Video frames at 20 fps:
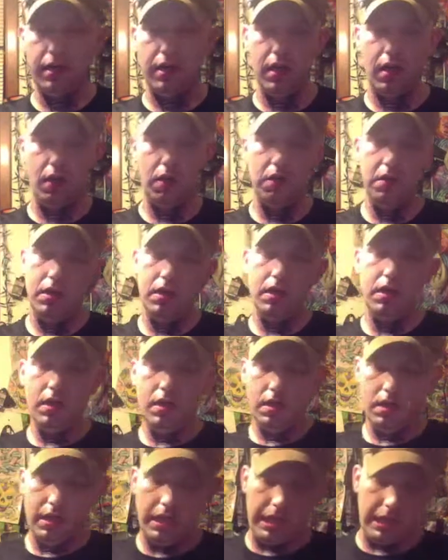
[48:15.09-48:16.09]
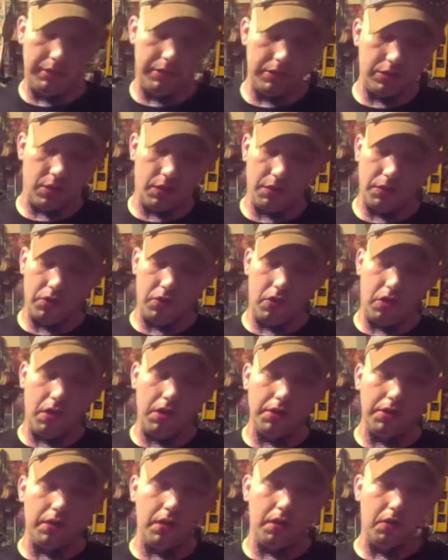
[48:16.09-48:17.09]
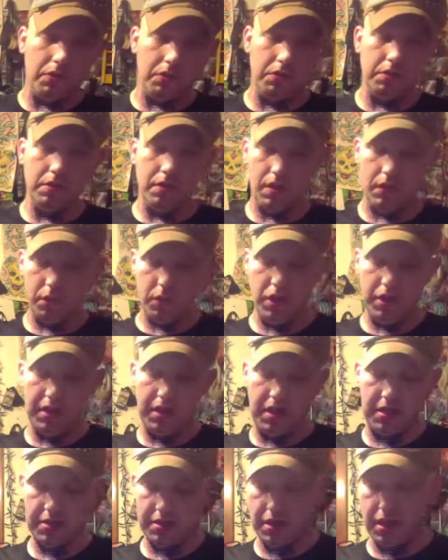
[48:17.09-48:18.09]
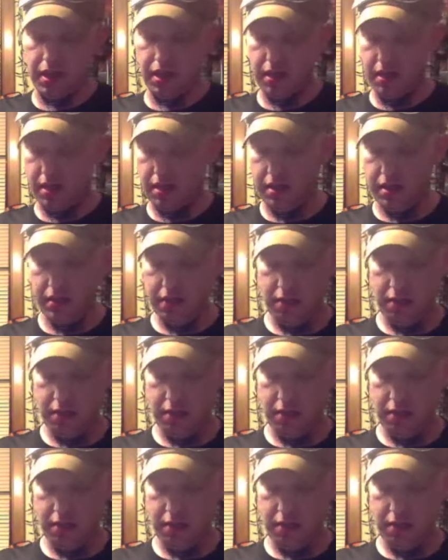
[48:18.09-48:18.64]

You know, it was overall, you know, a really nice gun and